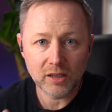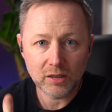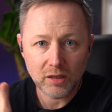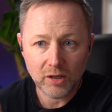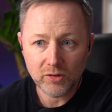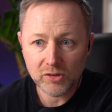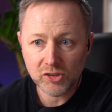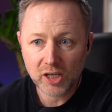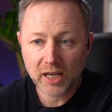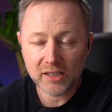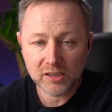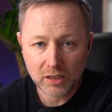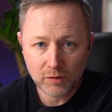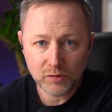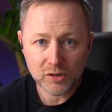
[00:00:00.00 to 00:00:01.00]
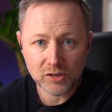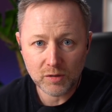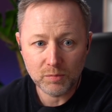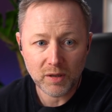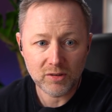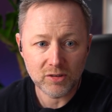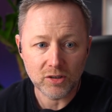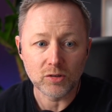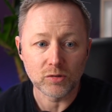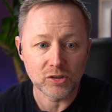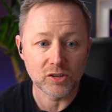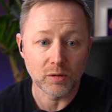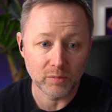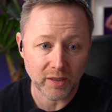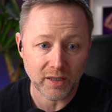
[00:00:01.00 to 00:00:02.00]
It rejects it if you submit it. You know,
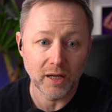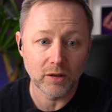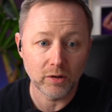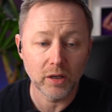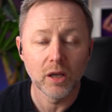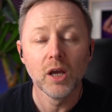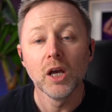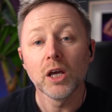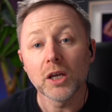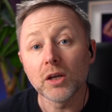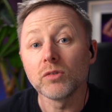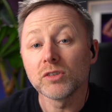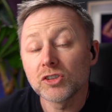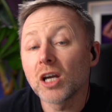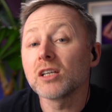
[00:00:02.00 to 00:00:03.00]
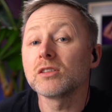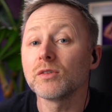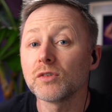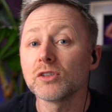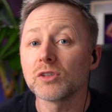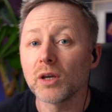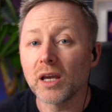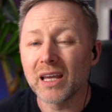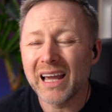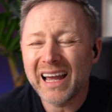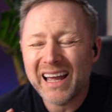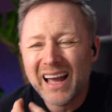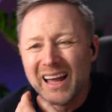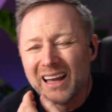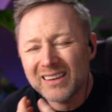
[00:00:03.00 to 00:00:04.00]
something like that, right? It rejects if you say.
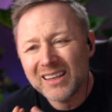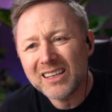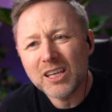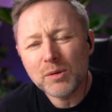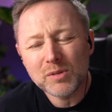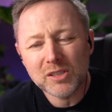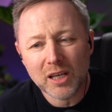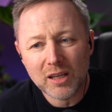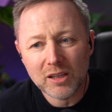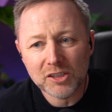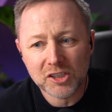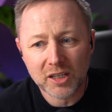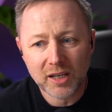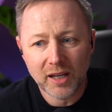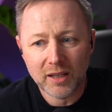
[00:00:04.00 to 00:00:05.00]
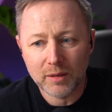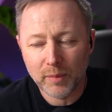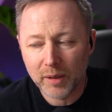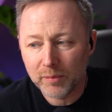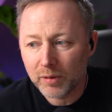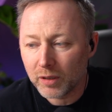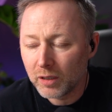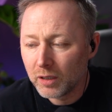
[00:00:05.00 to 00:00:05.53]
I think he was English. I can't remember.